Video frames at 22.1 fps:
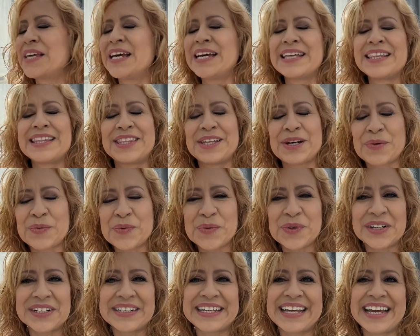The
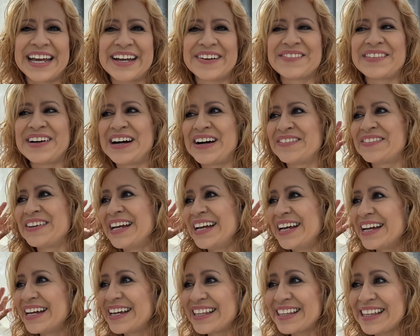wood came off.
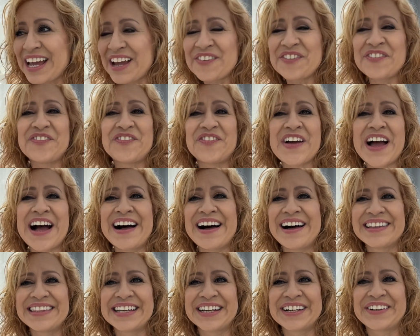They fell
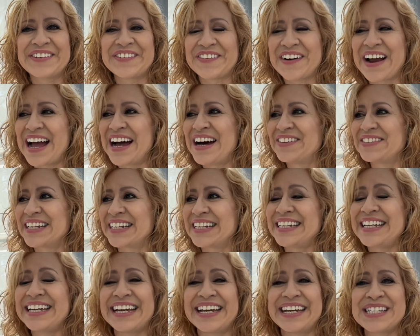on the ground. The
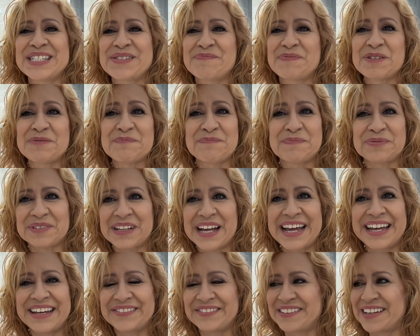kids were
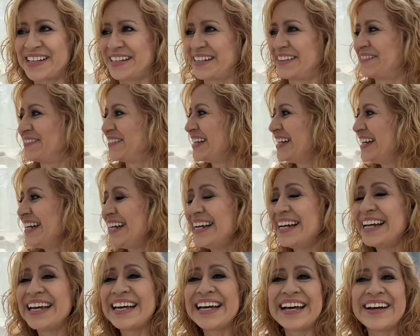playing with them.
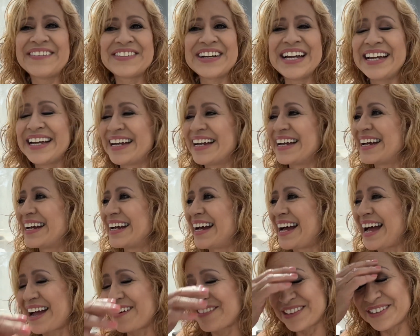I mean,
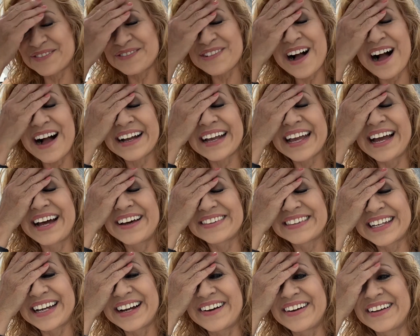I would walk out
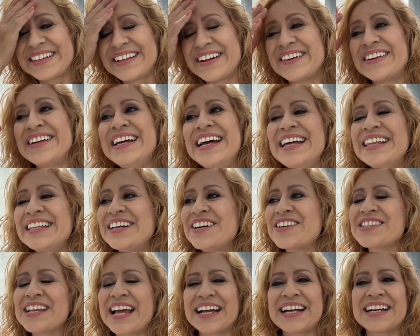there and
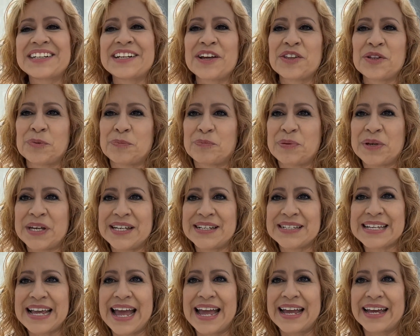there's like another
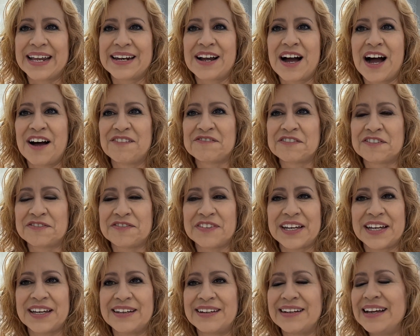piece hanging off of
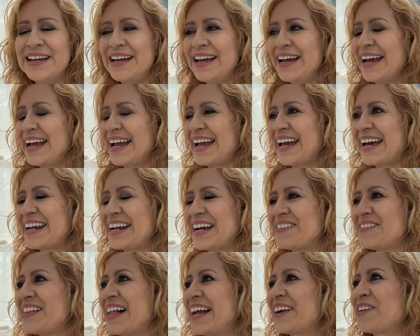it, and
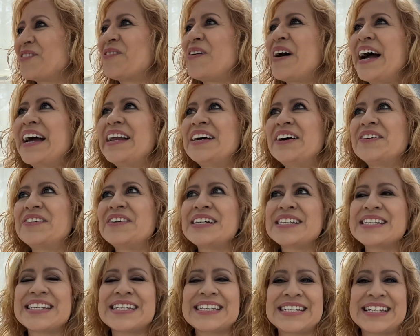I'm like, why don't we
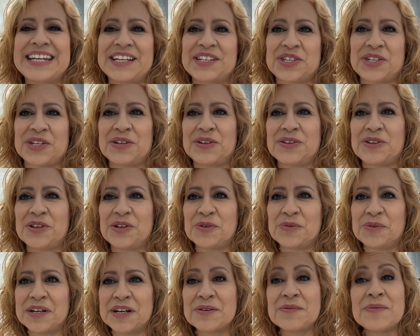just get you a new
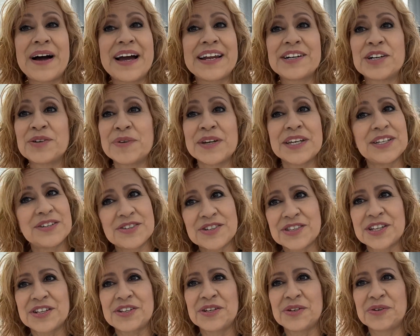one? Why don't we use
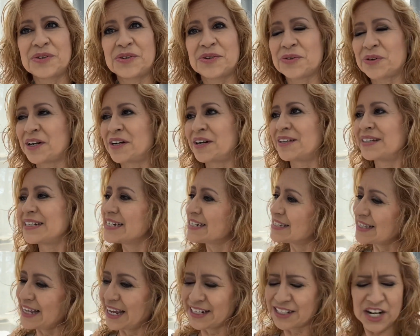the new grill? And
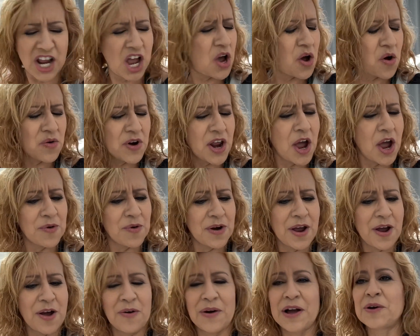he's like, no,
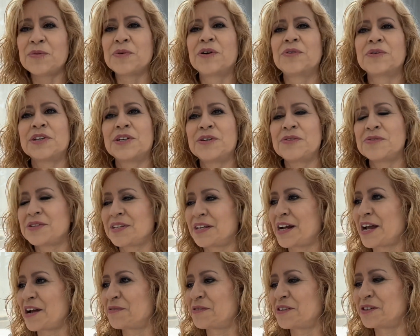I won't use it.
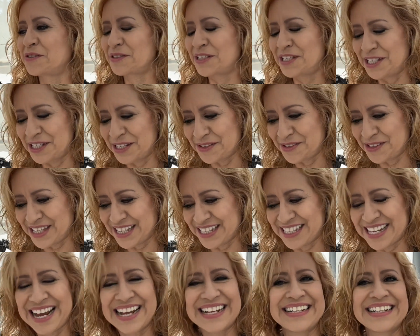I won't use it.
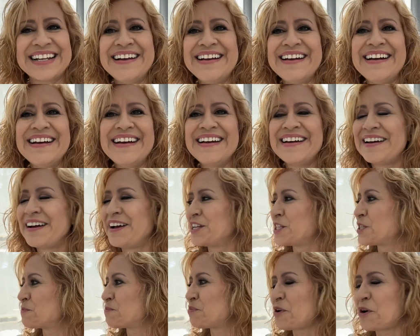
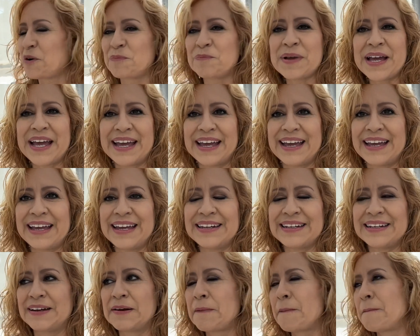That's
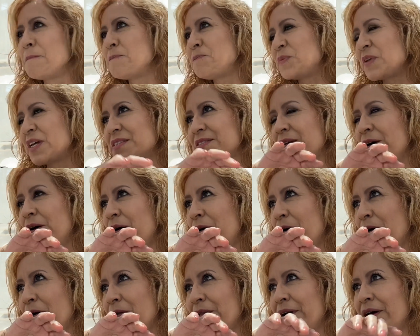propane, and it's a
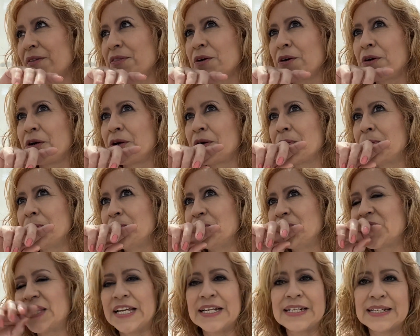whole other
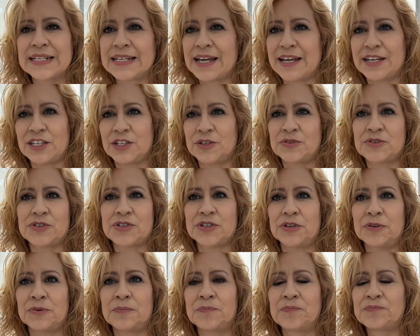thing to get used
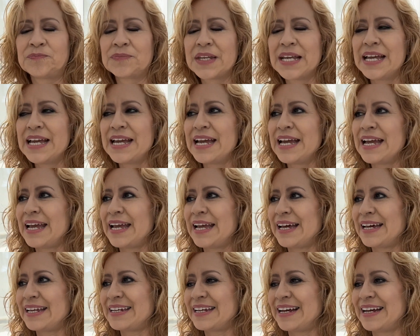to.
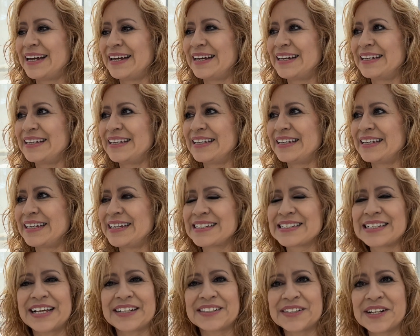And
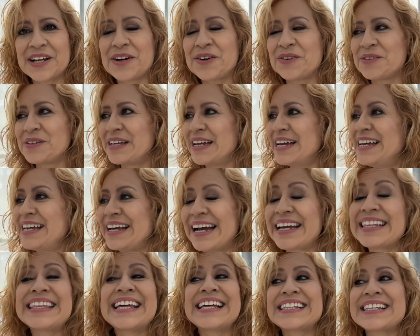he's like, no,
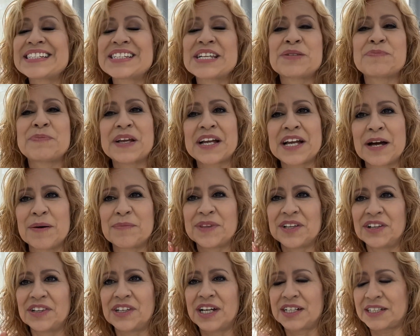I think this has become
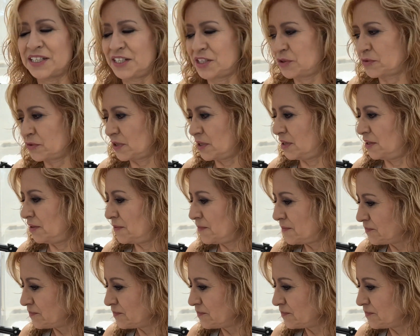the lucky grill.